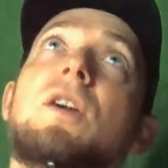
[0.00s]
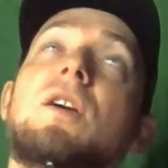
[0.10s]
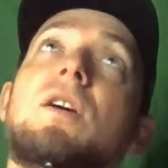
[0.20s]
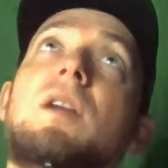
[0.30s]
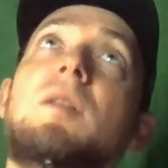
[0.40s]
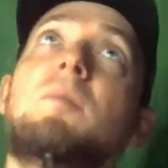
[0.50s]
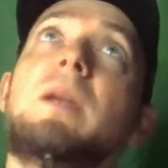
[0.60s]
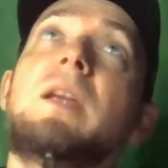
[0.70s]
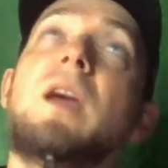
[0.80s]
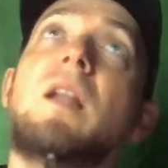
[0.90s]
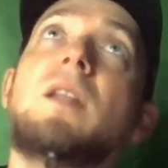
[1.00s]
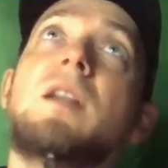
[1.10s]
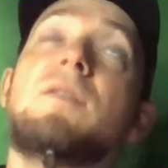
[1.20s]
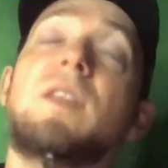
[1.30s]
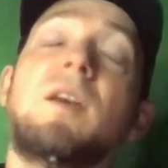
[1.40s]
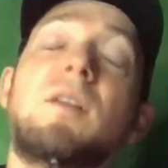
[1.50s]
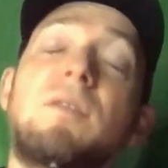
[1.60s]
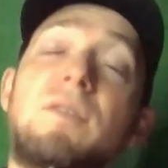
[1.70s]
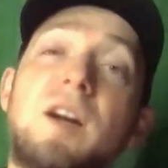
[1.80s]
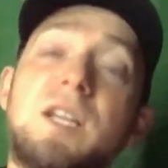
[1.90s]
could be a lot of the
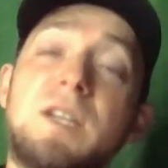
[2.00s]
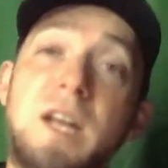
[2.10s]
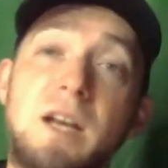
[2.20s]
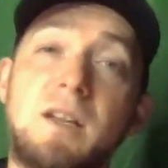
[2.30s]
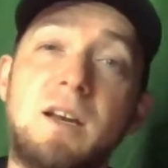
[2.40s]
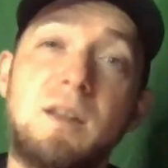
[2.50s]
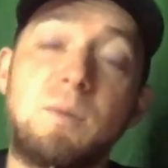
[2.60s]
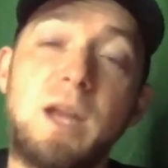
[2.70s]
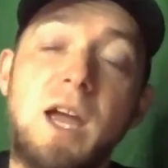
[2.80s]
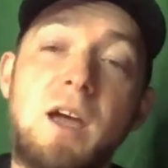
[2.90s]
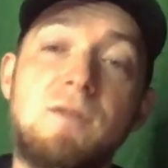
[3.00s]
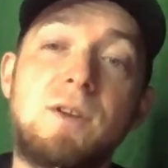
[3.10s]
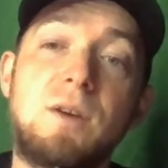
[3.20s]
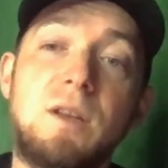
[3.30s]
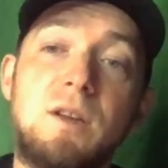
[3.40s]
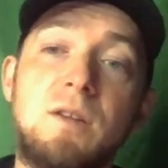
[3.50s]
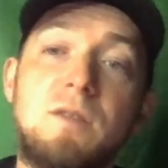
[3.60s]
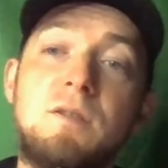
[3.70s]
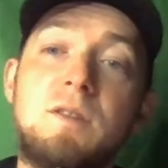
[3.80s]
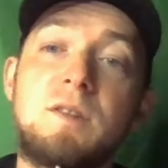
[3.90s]
functionality that we have you could
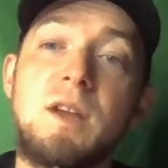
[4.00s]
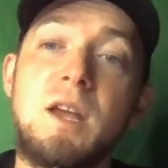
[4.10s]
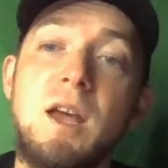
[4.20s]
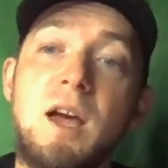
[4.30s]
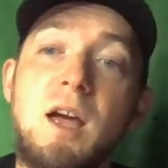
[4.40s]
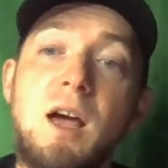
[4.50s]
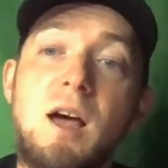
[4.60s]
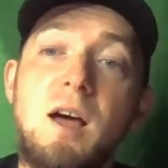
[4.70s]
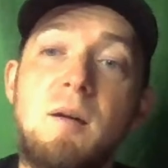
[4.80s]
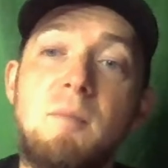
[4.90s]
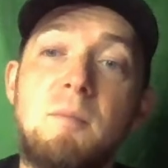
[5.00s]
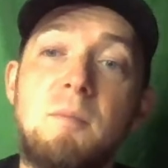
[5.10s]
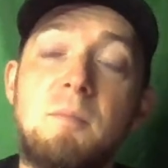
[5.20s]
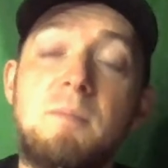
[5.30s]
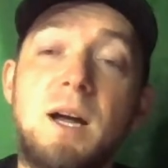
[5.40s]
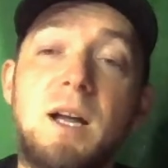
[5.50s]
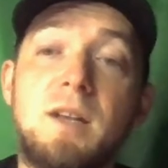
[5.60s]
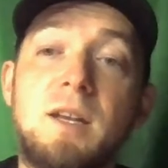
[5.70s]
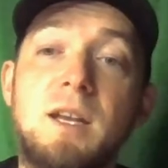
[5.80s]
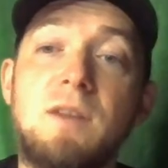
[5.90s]
use um,
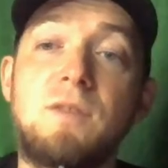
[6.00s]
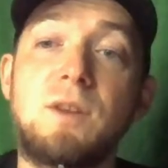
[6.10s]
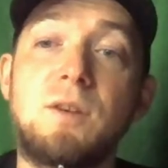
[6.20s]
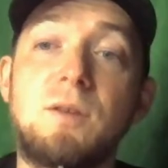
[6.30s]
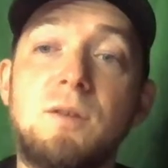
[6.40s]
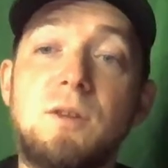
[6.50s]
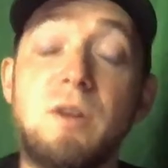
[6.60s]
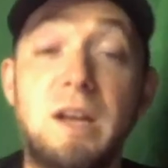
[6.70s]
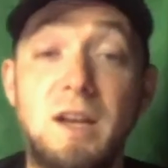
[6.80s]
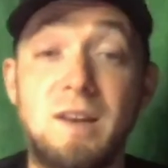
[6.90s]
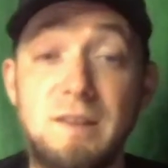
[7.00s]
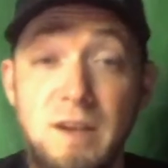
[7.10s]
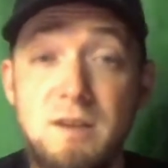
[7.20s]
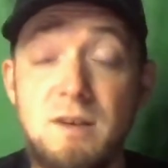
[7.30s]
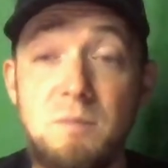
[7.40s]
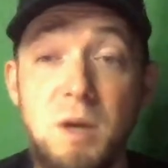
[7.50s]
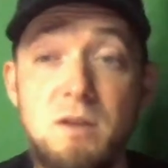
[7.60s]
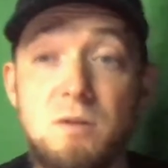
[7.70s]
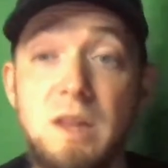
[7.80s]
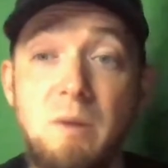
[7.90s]
but if you create an extension
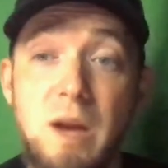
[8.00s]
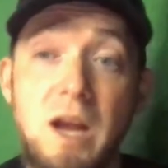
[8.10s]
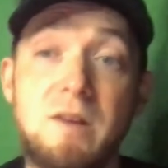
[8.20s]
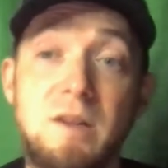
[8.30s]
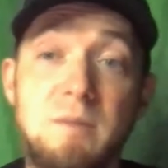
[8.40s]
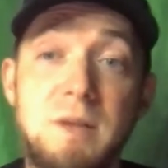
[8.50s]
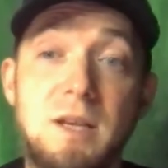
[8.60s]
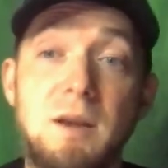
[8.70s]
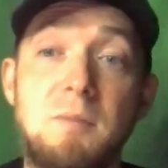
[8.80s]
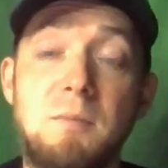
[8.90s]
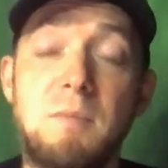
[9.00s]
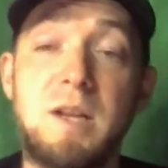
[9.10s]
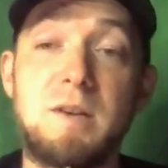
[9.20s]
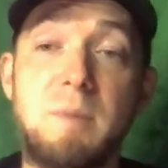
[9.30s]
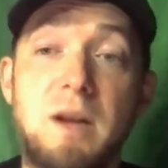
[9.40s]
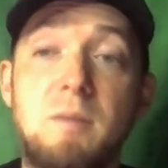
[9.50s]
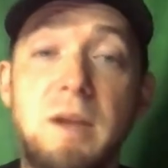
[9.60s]
module, that would actually be much better